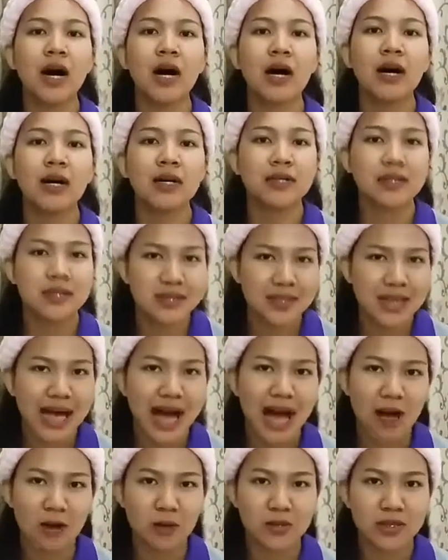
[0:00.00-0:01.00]
p
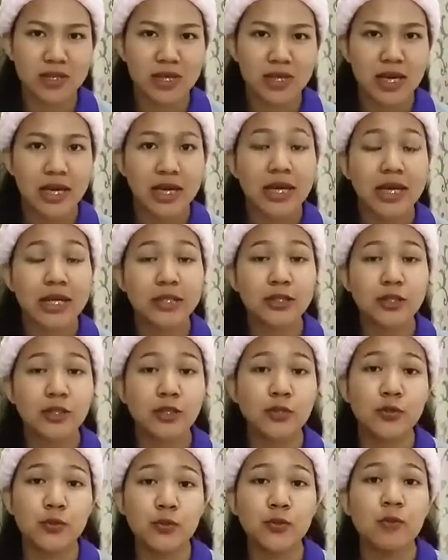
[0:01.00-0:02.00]
sound
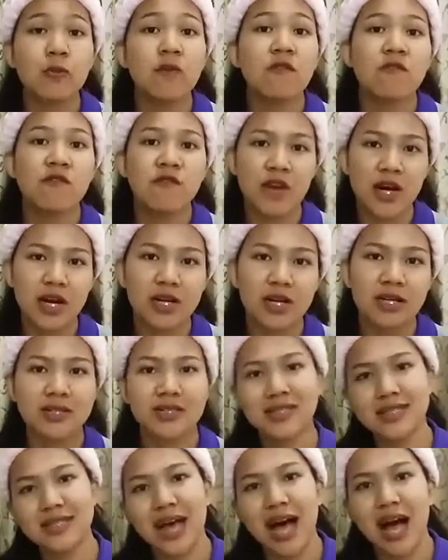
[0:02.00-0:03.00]
into f
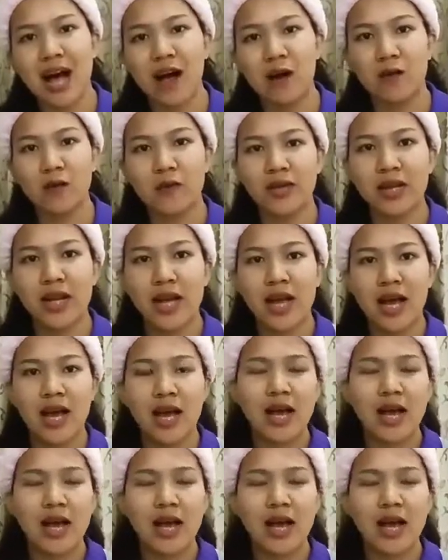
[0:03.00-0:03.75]
sound.